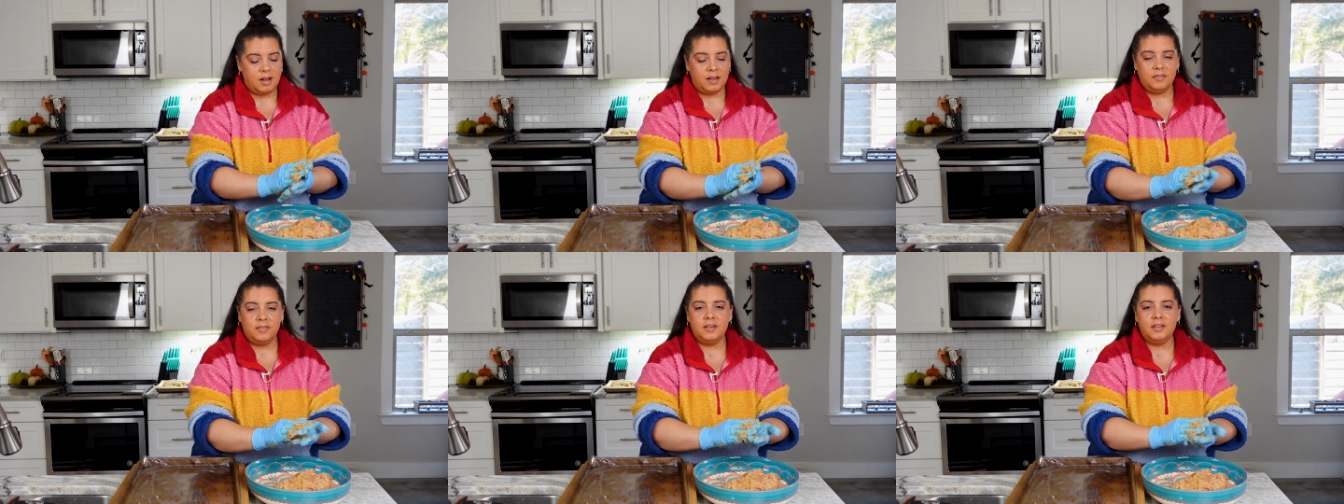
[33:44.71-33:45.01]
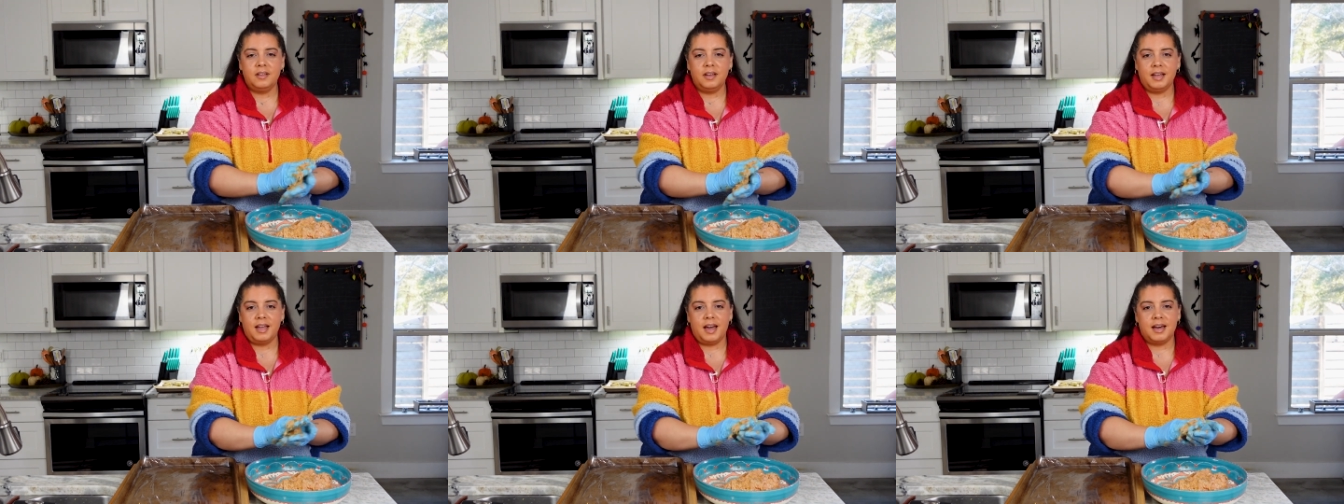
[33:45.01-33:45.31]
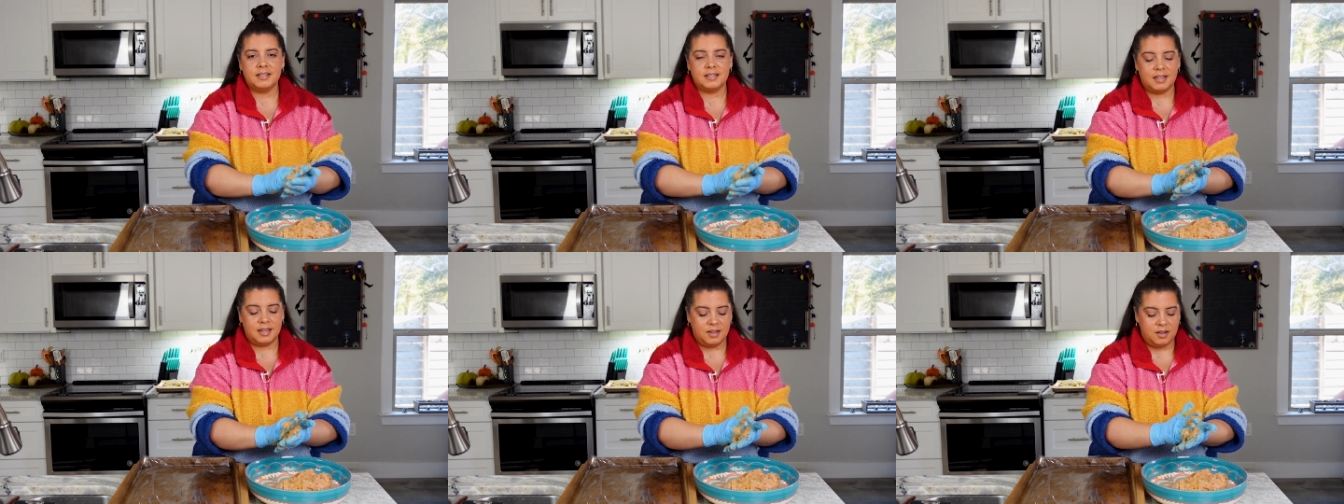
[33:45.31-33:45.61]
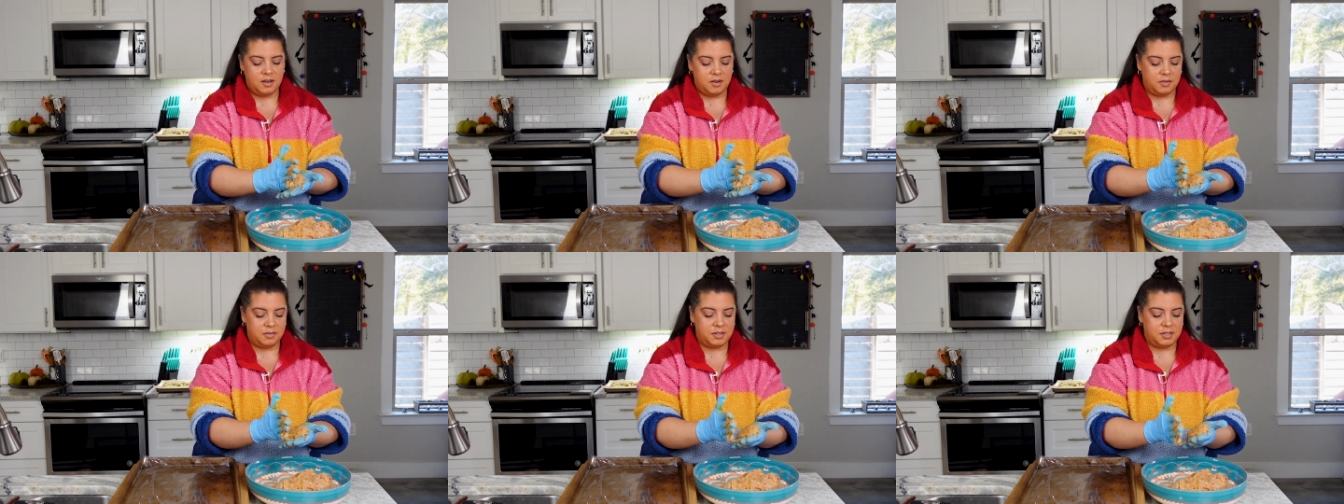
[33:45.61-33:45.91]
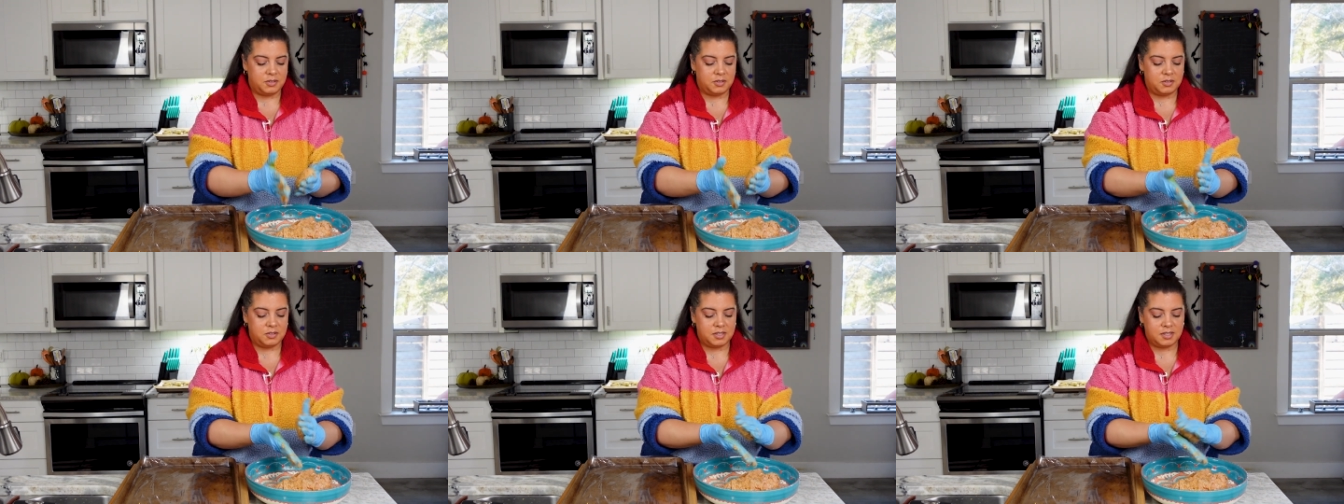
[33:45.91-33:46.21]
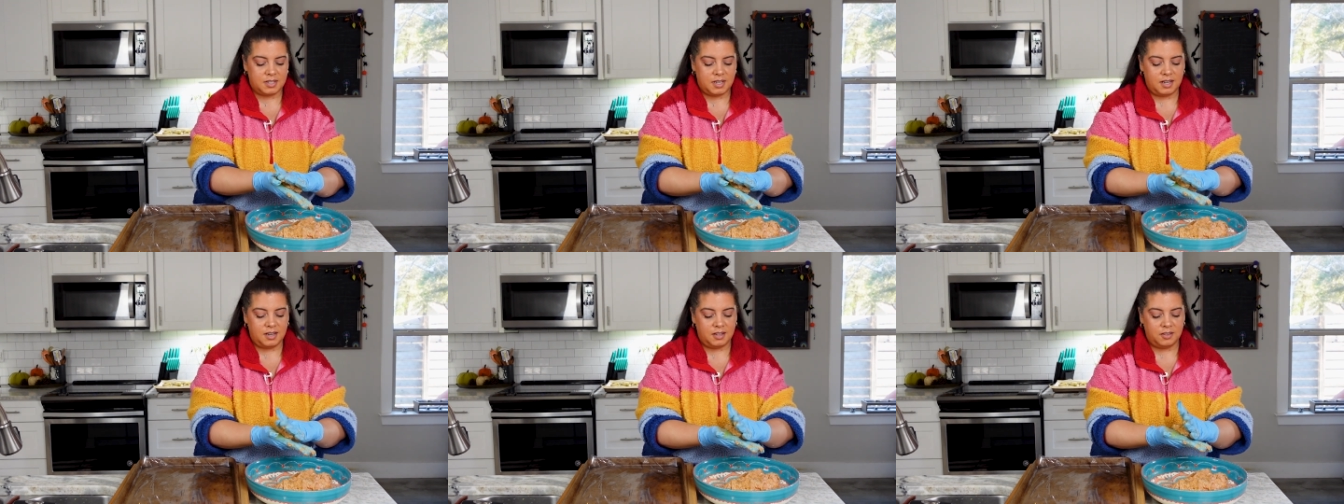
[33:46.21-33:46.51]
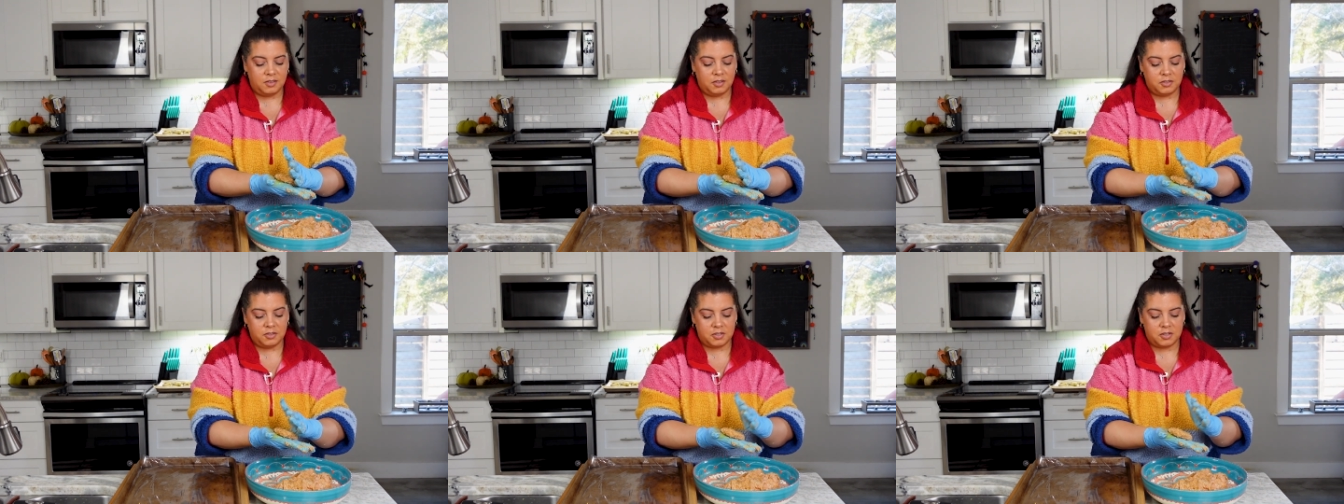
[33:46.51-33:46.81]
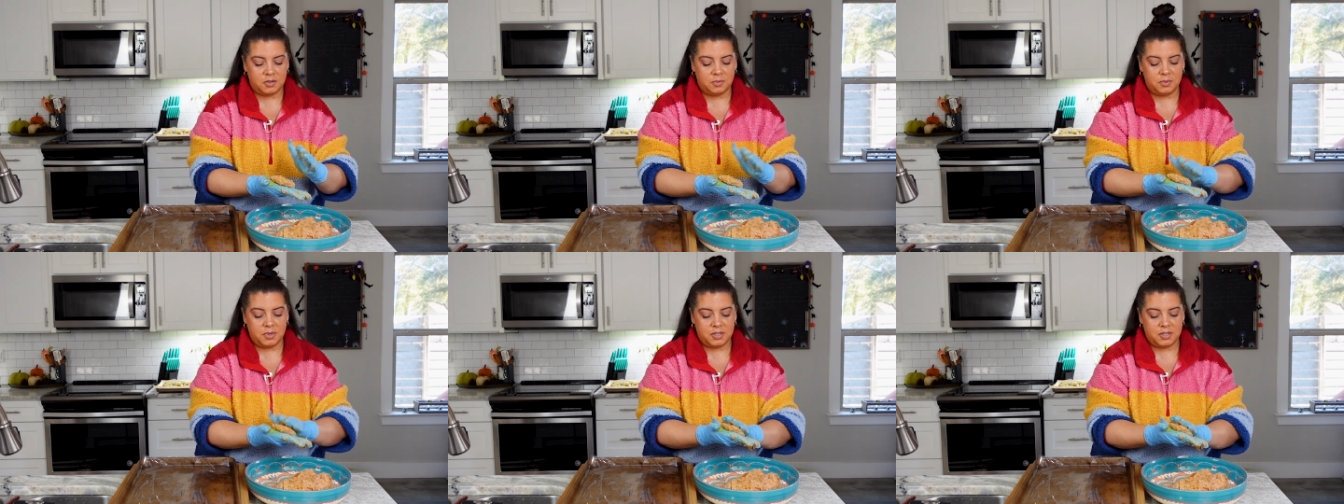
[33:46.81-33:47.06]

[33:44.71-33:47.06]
I feel like as I go, these are just getting larger,